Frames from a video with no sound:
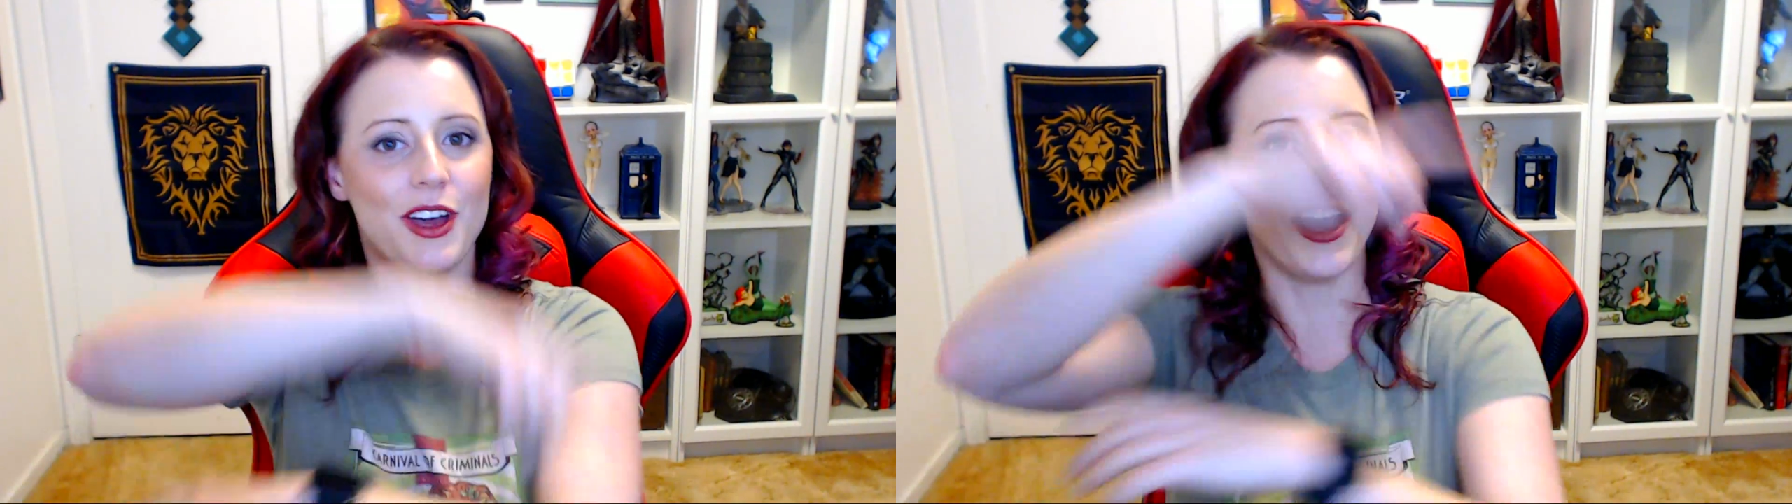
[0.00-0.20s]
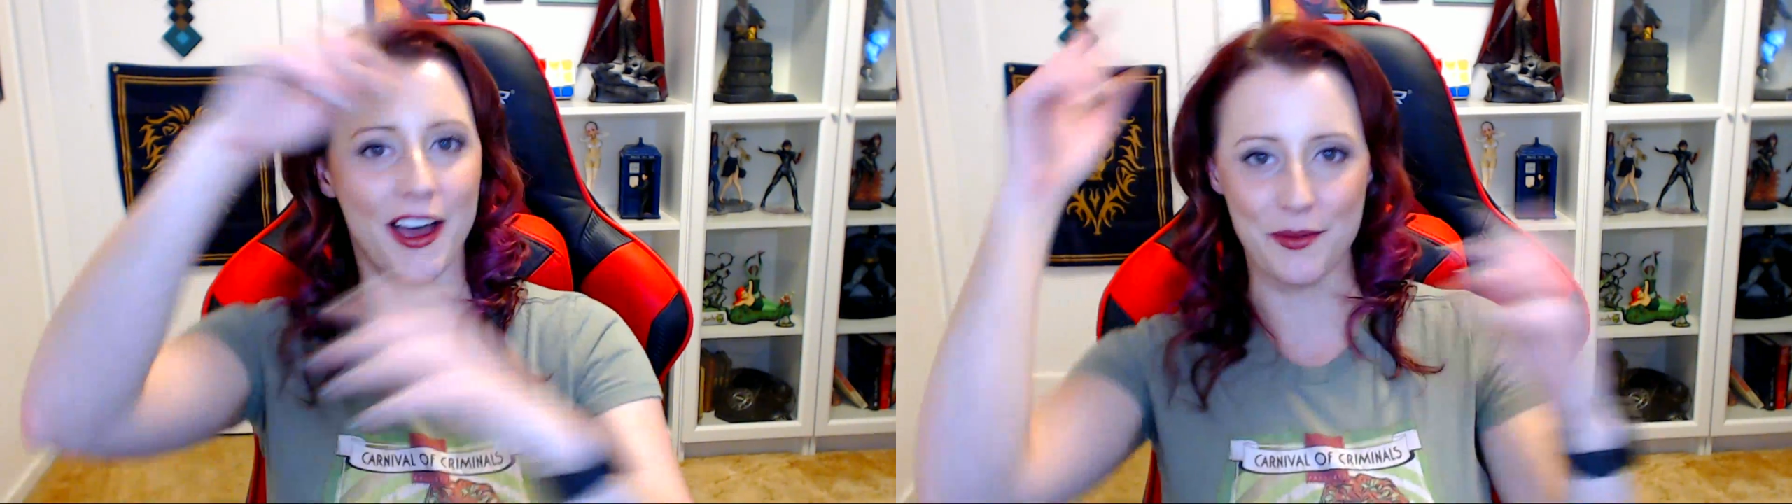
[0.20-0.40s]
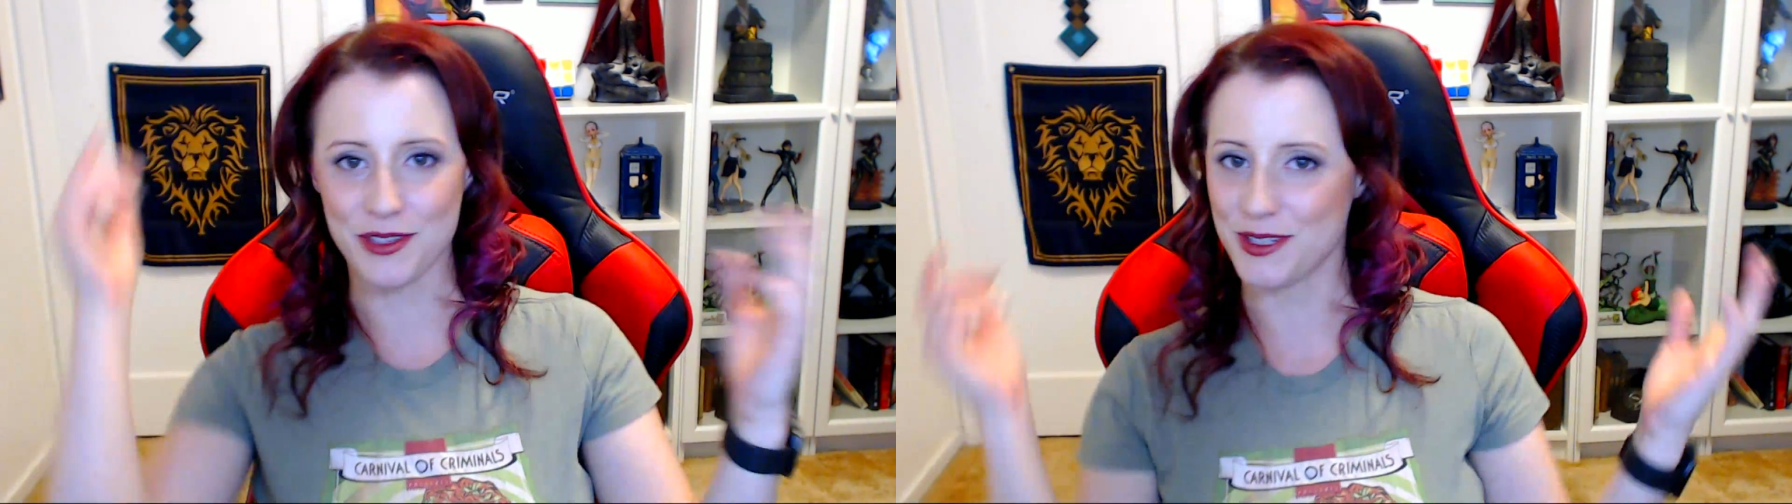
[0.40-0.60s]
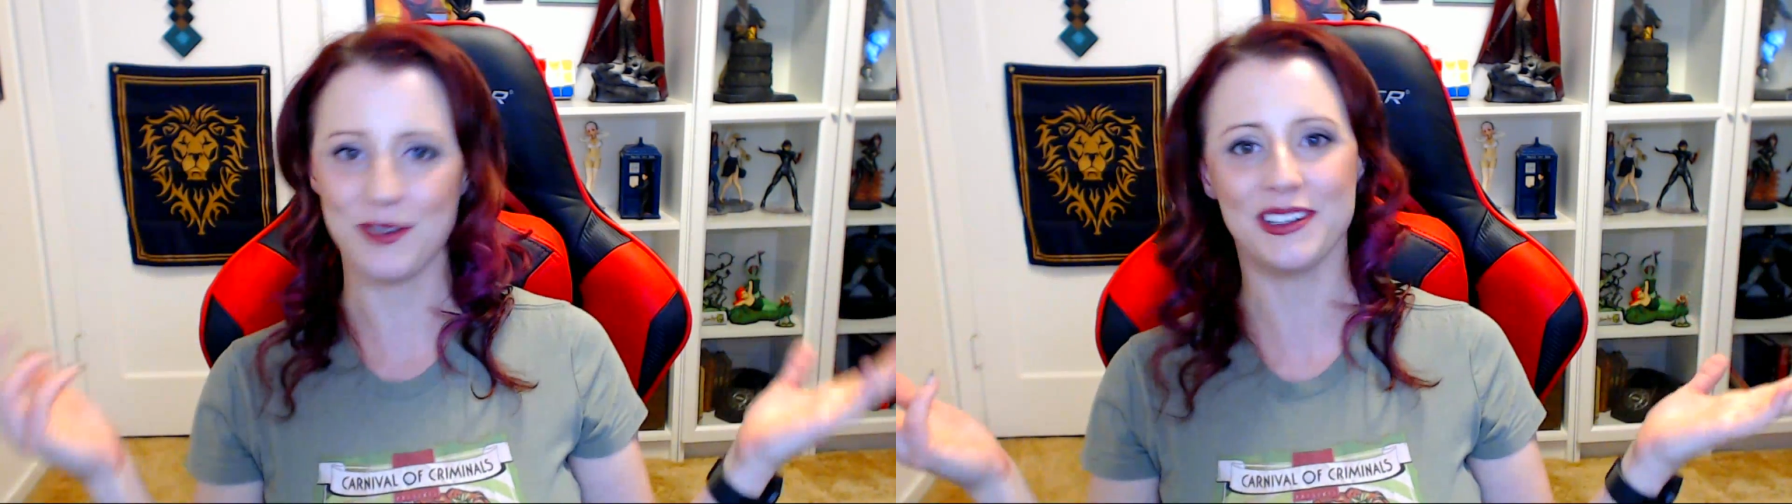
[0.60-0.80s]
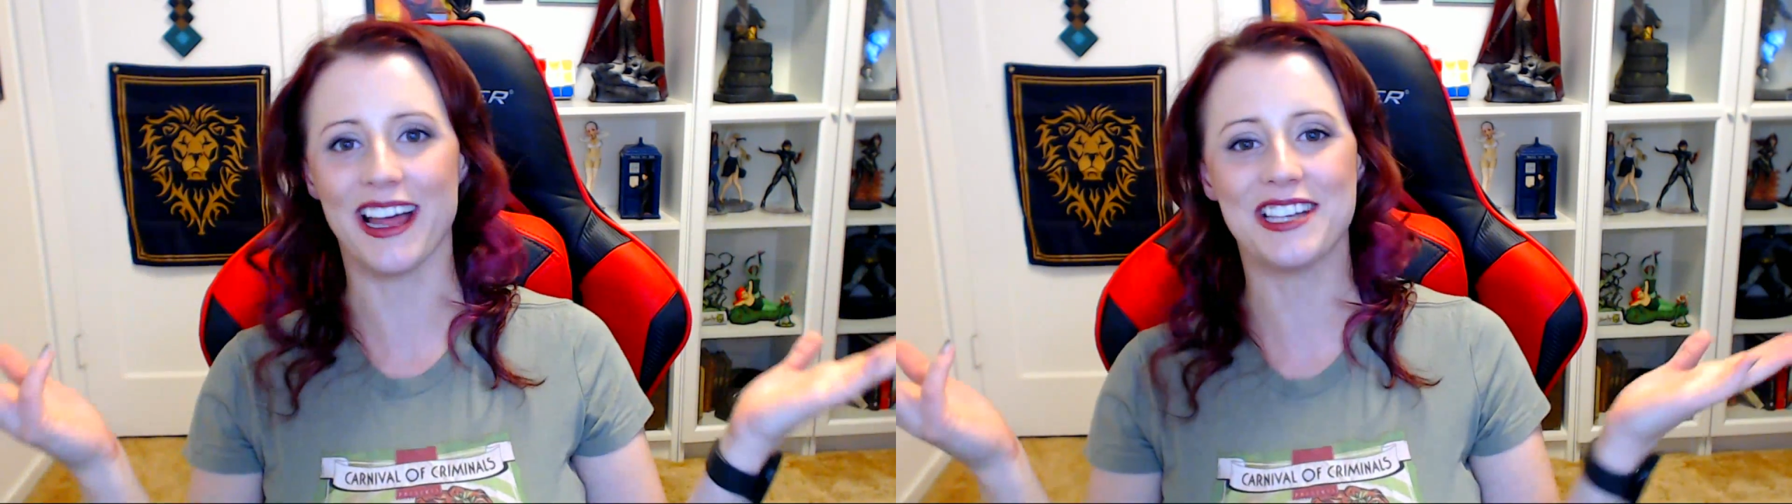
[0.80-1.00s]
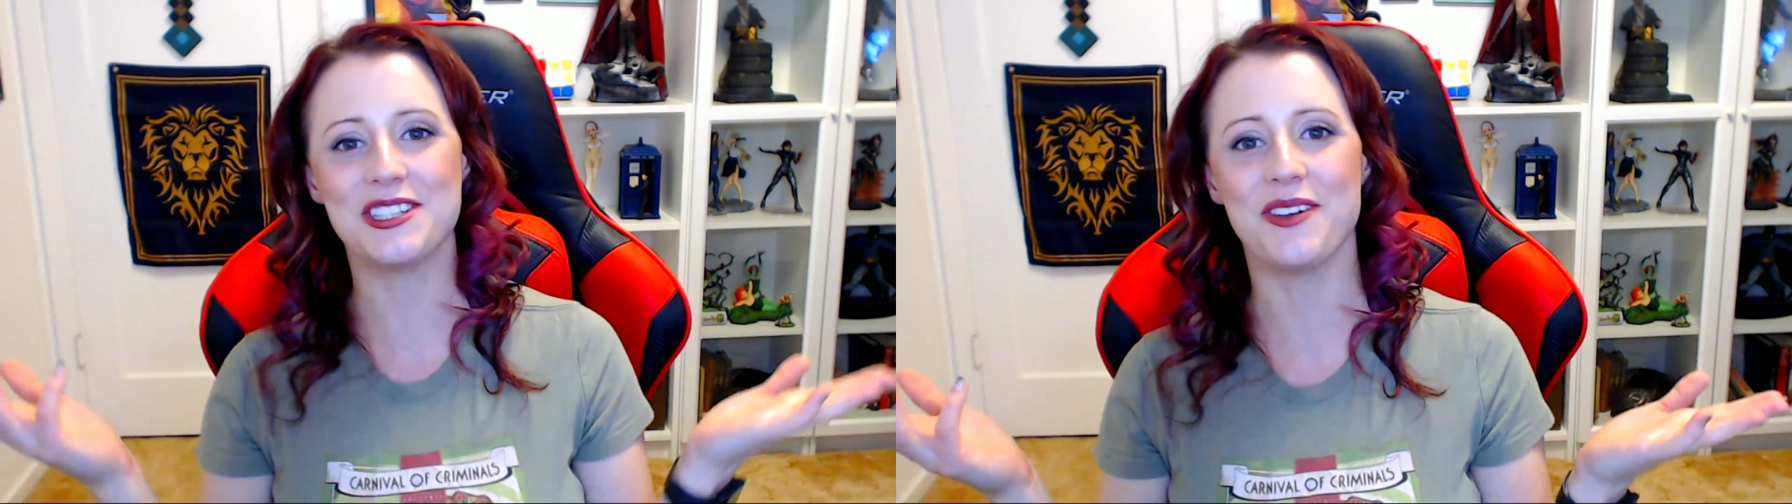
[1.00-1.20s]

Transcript: I'm so glad you